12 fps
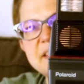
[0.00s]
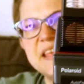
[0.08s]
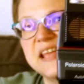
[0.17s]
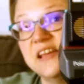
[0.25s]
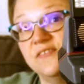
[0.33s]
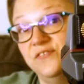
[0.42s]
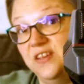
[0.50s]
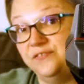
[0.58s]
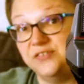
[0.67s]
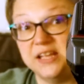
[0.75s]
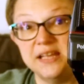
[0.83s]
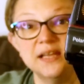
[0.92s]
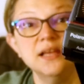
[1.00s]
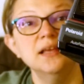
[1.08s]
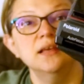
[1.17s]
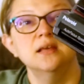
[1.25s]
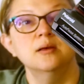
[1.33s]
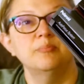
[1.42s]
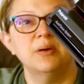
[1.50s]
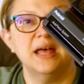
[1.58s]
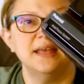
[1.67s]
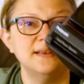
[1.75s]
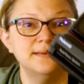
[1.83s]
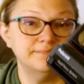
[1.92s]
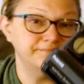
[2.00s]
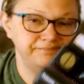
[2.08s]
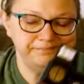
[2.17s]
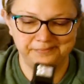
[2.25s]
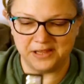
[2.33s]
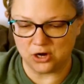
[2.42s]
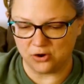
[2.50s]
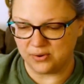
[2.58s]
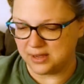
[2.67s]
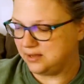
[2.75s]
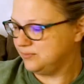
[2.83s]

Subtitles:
think, at $50, but you know,